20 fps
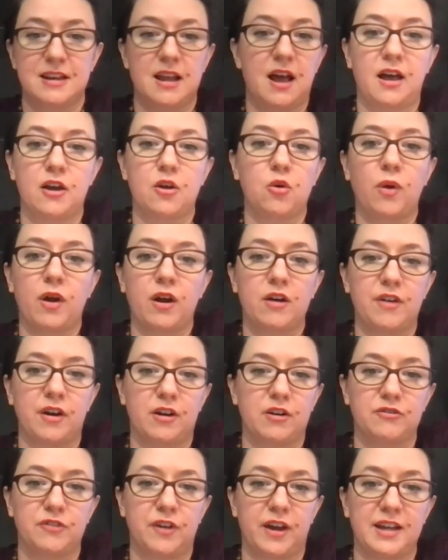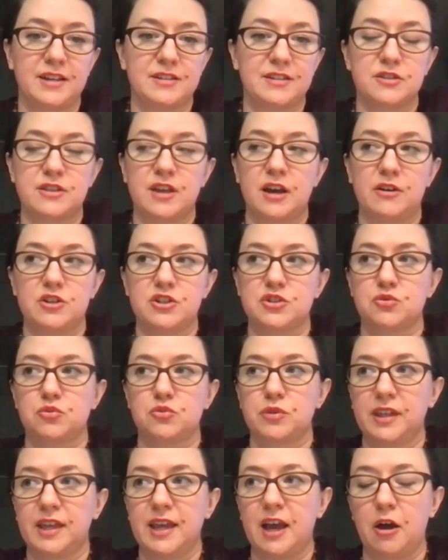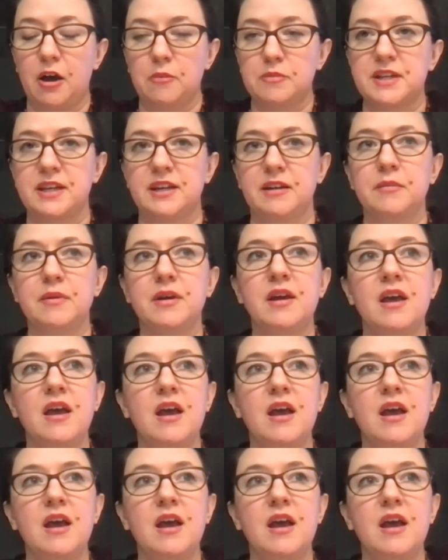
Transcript: unaware of how to fight. So that just really helped him.